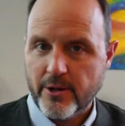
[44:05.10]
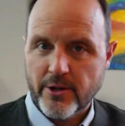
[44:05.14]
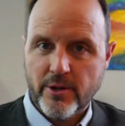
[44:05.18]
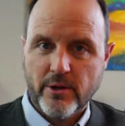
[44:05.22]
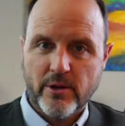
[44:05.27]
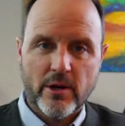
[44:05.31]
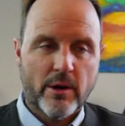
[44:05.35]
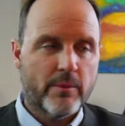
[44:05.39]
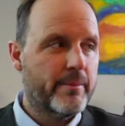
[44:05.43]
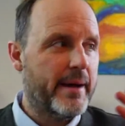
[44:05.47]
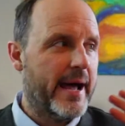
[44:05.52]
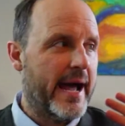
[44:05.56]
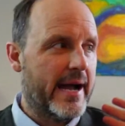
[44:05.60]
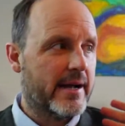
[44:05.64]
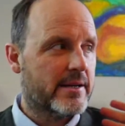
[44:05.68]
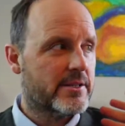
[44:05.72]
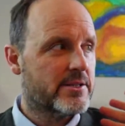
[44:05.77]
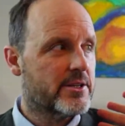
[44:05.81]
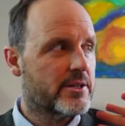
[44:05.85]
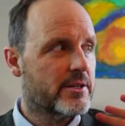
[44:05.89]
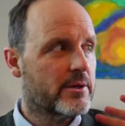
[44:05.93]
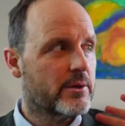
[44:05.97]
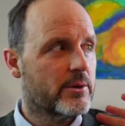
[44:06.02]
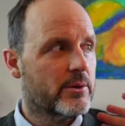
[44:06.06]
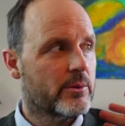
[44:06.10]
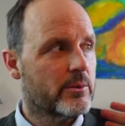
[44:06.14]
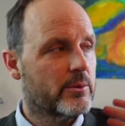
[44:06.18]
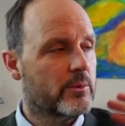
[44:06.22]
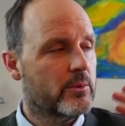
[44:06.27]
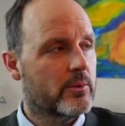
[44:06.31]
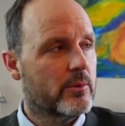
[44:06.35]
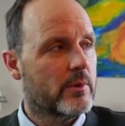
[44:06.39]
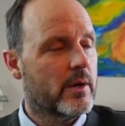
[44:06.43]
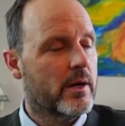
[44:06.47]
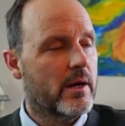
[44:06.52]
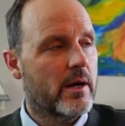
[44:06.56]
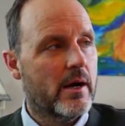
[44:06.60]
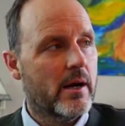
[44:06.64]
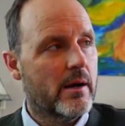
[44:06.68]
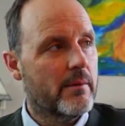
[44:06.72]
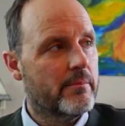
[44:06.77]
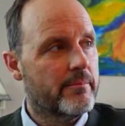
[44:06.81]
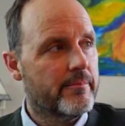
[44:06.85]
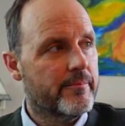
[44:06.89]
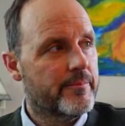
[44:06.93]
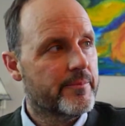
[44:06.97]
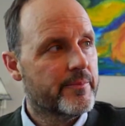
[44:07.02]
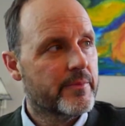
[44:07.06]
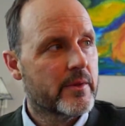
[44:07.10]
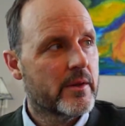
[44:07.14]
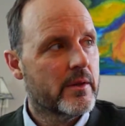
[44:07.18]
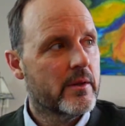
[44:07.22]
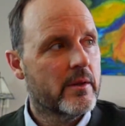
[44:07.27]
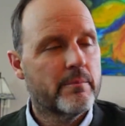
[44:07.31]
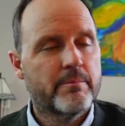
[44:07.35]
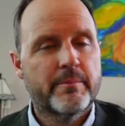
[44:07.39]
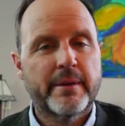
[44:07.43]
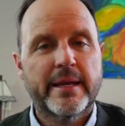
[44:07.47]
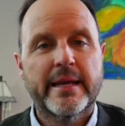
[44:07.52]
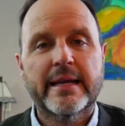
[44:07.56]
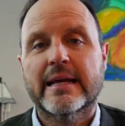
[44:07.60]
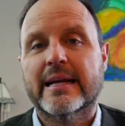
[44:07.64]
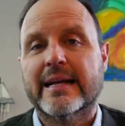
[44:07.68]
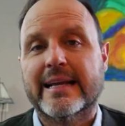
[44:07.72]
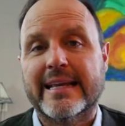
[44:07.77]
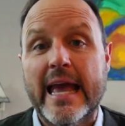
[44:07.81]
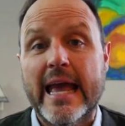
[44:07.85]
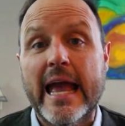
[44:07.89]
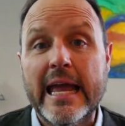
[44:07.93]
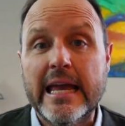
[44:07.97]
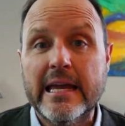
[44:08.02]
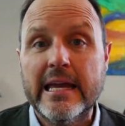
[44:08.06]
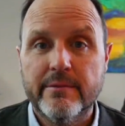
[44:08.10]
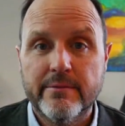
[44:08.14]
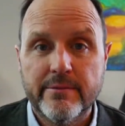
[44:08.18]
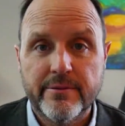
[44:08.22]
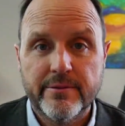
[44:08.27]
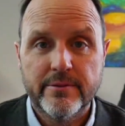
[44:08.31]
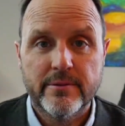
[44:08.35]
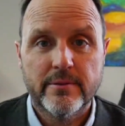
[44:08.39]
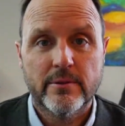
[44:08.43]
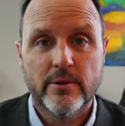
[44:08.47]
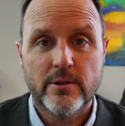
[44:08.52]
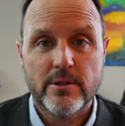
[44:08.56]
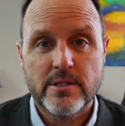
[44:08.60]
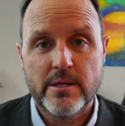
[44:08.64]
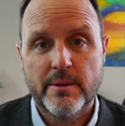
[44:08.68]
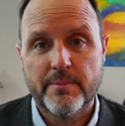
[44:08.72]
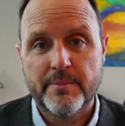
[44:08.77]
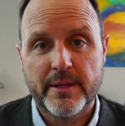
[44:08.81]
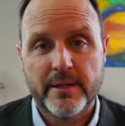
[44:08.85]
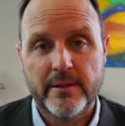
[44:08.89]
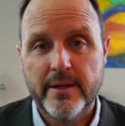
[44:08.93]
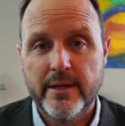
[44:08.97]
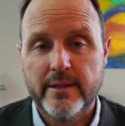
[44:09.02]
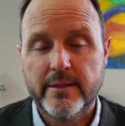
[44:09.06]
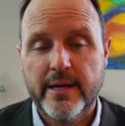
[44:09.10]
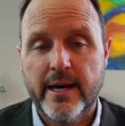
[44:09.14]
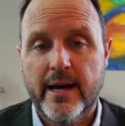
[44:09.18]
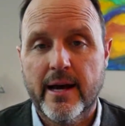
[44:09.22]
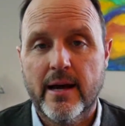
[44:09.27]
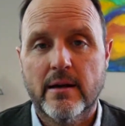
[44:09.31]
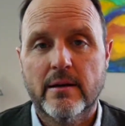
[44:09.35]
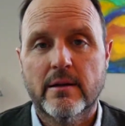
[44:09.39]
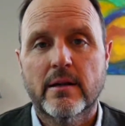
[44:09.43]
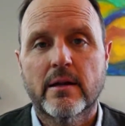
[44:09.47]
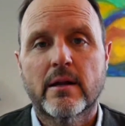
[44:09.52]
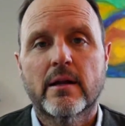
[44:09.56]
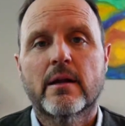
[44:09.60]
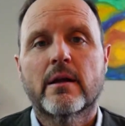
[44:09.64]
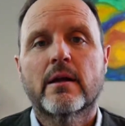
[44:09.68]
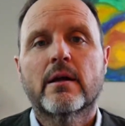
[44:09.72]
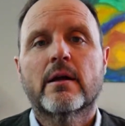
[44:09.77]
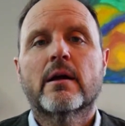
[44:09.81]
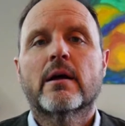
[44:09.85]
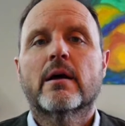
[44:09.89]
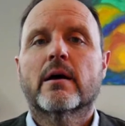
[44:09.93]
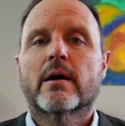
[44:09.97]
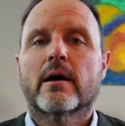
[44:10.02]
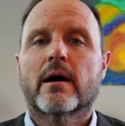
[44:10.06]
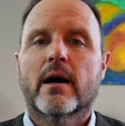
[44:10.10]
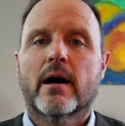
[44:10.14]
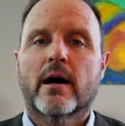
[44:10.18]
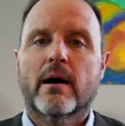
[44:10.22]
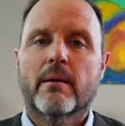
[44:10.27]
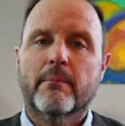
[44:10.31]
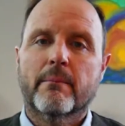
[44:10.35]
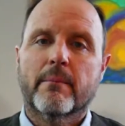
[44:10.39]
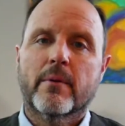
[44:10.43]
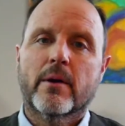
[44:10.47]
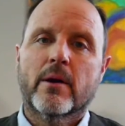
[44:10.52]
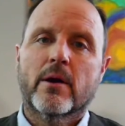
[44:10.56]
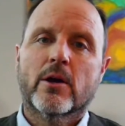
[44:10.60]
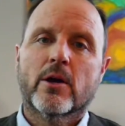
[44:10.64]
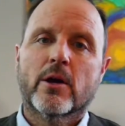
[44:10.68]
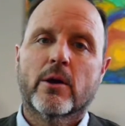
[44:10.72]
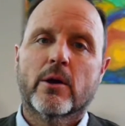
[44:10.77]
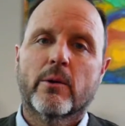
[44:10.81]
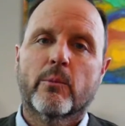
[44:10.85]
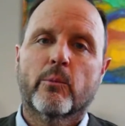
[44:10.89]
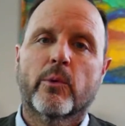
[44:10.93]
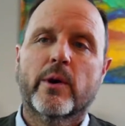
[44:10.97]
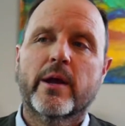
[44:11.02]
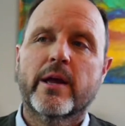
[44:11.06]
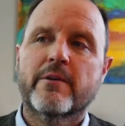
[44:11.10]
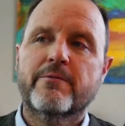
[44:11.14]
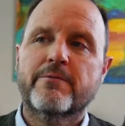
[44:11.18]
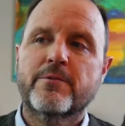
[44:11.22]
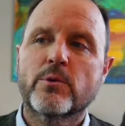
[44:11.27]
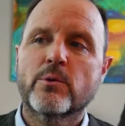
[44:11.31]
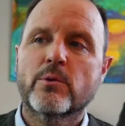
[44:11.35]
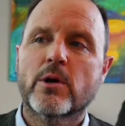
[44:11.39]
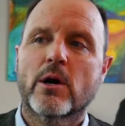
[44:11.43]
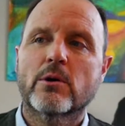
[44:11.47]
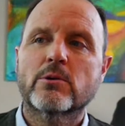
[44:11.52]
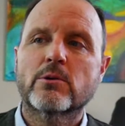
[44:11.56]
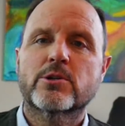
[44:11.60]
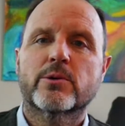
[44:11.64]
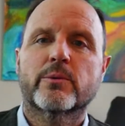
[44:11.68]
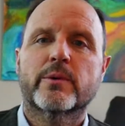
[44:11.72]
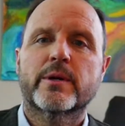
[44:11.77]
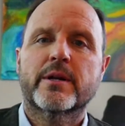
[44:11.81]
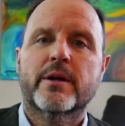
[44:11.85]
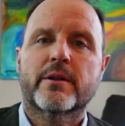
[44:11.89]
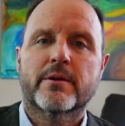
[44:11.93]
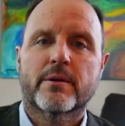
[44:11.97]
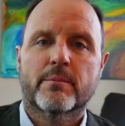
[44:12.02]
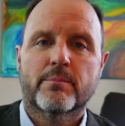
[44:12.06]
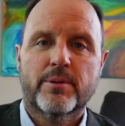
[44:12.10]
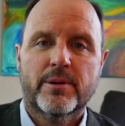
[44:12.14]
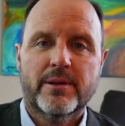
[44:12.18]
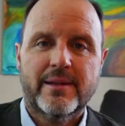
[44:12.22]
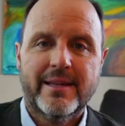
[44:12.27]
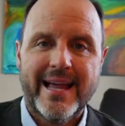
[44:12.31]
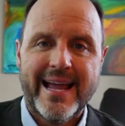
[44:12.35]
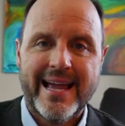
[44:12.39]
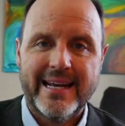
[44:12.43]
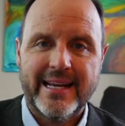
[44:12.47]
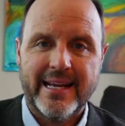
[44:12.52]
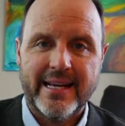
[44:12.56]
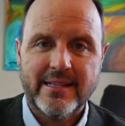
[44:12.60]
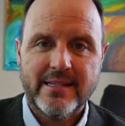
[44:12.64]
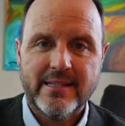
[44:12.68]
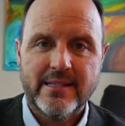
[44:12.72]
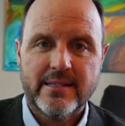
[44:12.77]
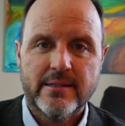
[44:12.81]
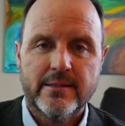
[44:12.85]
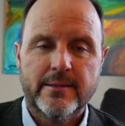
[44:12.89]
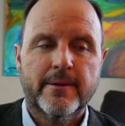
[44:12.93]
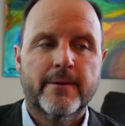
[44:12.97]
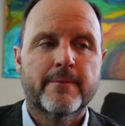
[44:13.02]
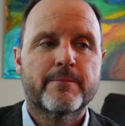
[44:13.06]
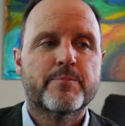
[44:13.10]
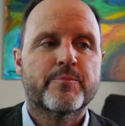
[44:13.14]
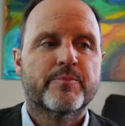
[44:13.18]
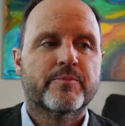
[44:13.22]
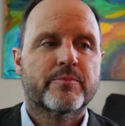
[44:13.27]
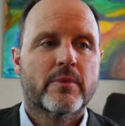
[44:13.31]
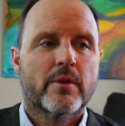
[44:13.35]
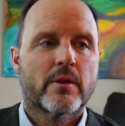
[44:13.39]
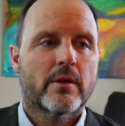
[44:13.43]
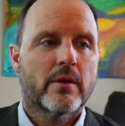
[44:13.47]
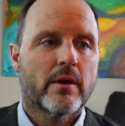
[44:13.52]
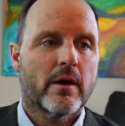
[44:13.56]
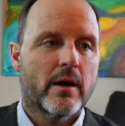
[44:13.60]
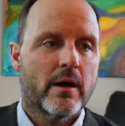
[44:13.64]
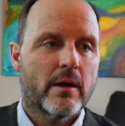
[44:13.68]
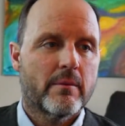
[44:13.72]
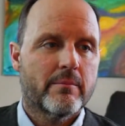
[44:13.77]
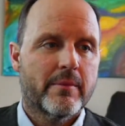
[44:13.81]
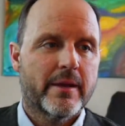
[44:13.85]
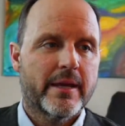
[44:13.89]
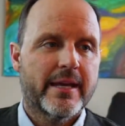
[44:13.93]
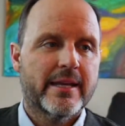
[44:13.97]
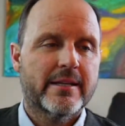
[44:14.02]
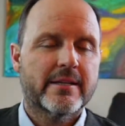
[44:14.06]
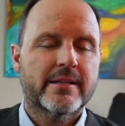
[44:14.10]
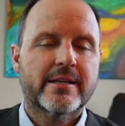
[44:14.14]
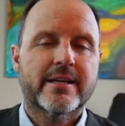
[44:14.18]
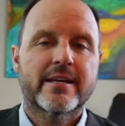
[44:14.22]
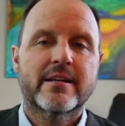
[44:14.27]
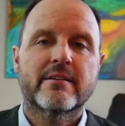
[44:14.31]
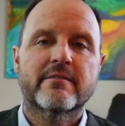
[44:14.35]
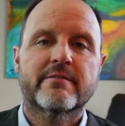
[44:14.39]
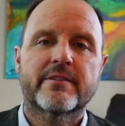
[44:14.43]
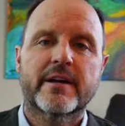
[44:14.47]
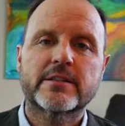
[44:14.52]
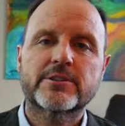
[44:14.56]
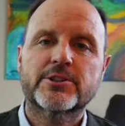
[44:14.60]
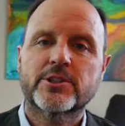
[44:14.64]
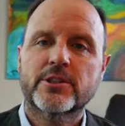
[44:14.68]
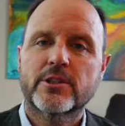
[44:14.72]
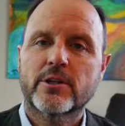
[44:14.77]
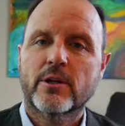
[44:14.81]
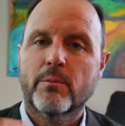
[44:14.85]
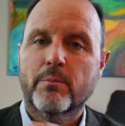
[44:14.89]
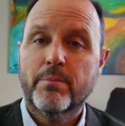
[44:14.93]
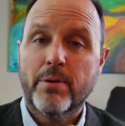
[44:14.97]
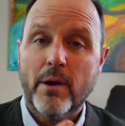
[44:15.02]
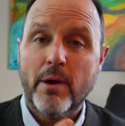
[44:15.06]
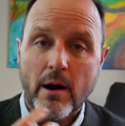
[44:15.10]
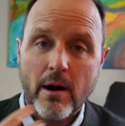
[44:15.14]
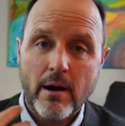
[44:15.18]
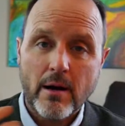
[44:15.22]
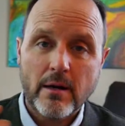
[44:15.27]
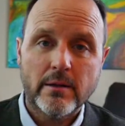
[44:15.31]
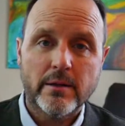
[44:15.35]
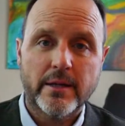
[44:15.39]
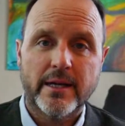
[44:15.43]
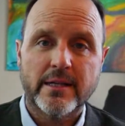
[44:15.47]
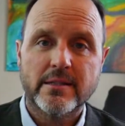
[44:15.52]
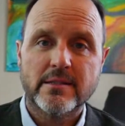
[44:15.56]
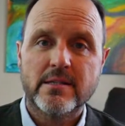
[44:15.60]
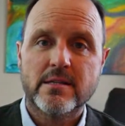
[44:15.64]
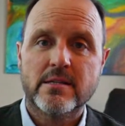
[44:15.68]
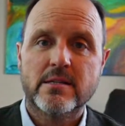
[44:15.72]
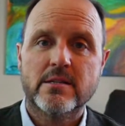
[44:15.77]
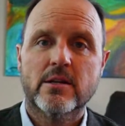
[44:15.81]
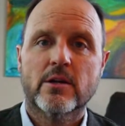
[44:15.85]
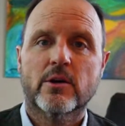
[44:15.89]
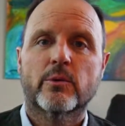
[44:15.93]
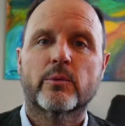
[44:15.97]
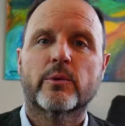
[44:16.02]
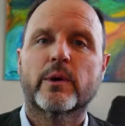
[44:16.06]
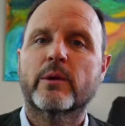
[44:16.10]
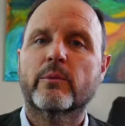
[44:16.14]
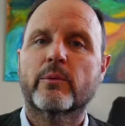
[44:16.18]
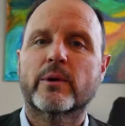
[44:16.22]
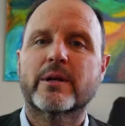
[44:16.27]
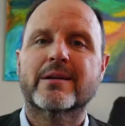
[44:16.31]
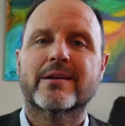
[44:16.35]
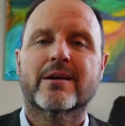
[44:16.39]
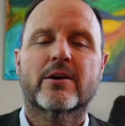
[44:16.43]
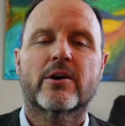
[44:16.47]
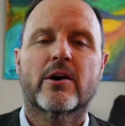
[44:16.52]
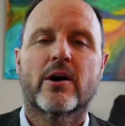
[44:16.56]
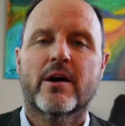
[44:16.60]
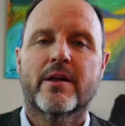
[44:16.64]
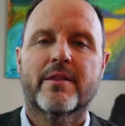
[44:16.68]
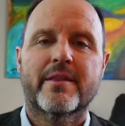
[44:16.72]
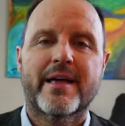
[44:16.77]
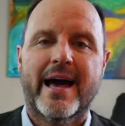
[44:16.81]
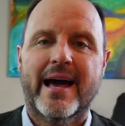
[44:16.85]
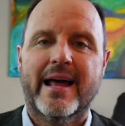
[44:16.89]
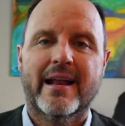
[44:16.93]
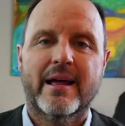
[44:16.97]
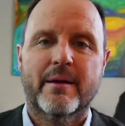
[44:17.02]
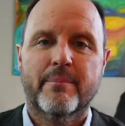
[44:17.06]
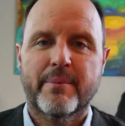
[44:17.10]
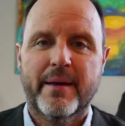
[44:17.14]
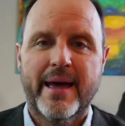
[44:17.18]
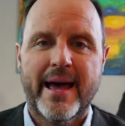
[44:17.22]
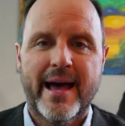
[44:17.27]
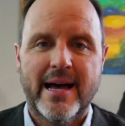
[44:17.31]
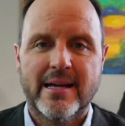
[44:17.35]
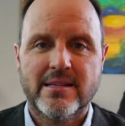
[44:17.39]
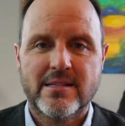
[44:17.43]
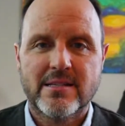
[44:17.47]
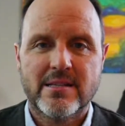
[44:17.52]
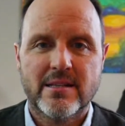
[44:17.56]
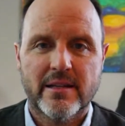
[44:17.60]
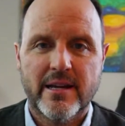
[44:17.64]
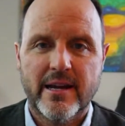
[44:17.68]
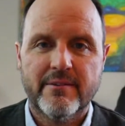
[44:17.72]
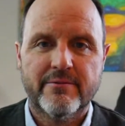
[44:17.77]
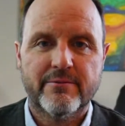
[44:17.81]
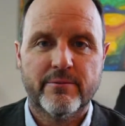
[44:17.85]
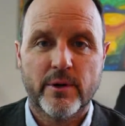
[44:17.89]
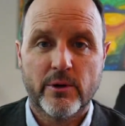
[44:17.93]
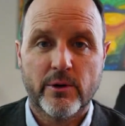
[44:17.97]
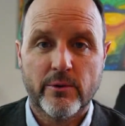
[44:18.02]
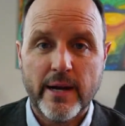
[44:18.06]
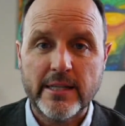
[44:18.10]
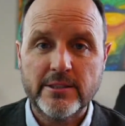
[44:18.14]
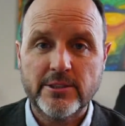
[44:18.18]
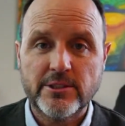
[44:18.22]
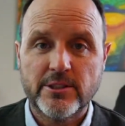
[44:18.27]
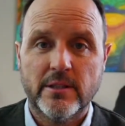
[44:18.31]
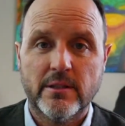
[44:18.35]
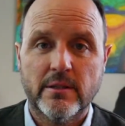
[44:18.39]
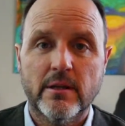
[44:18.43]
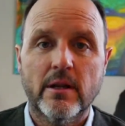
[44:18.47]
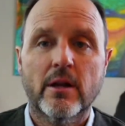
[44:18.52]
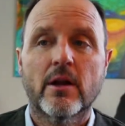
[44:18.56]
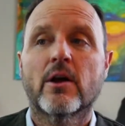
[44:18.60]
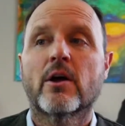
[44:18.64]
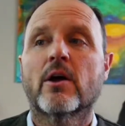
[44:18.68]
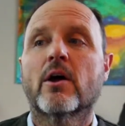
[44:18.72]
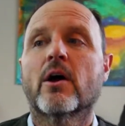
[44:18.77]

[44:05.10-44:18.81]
You go back to being in a cave or something like that. If you go to another planet, in conventional parlance, we wouldn't call that a past life regression,